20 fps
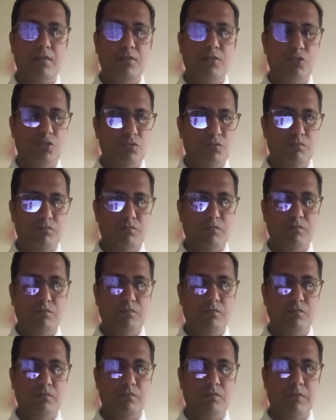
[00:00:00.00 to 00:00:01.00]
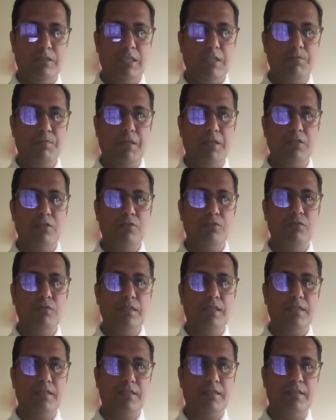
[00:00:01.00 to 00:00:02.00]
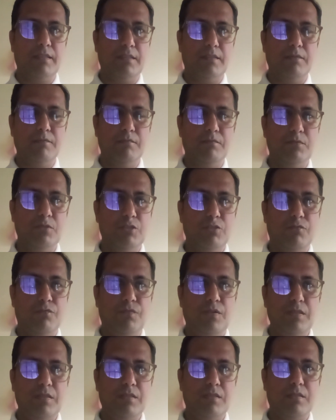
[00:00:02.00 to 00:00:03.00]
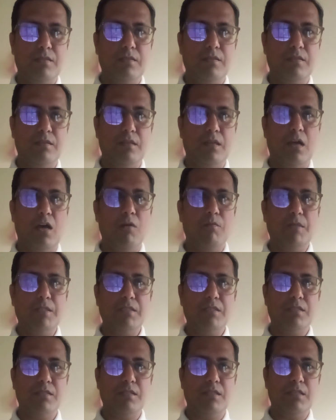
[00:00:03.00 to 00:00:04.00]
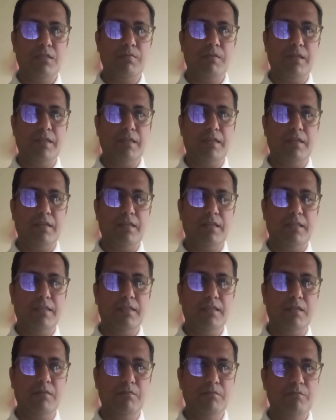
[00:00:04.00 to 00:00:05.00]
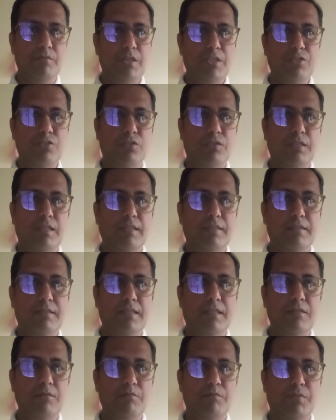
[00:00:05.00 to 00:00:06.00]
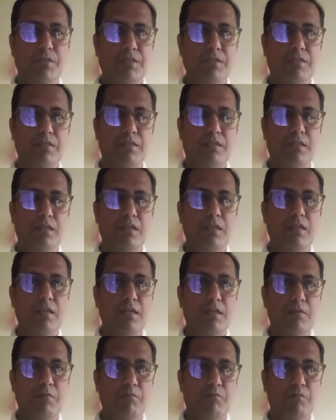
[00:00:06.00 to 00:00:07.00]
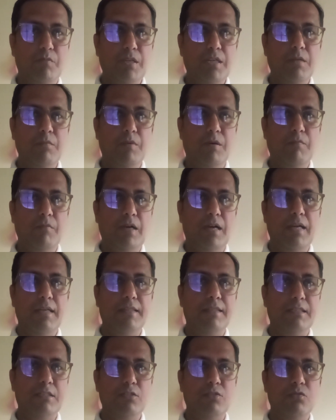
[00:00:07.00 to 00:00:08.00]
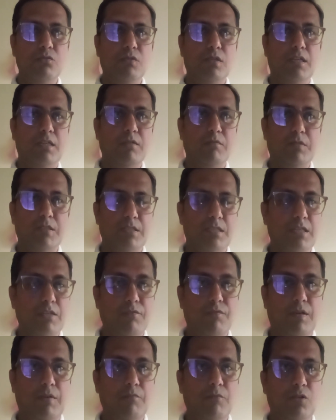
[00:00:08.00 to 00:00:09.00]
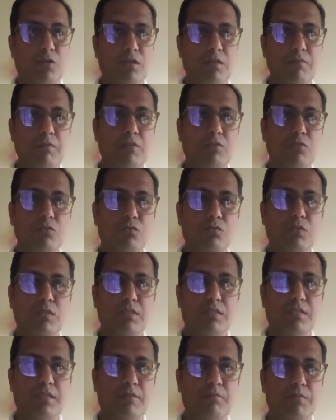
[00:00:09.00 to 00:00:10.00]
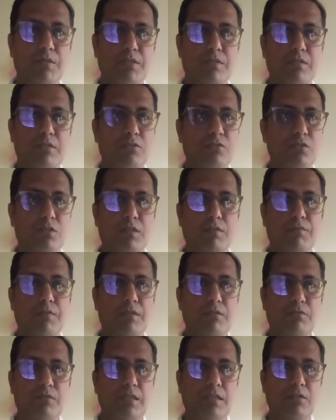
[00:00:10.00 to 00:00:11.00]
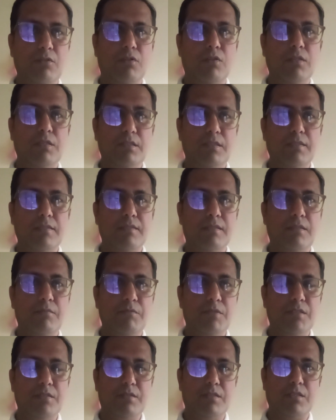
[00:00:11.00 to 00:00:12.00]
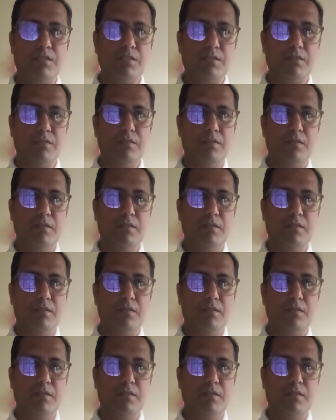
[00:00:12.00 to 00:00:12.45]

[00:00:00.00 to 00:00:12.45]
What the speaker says: So this part also you are clear. So first, how much is my income? Based on that, 10% minimum I need to invest. If I'm not able to do this 10%, so definitely we are not in the same discussion.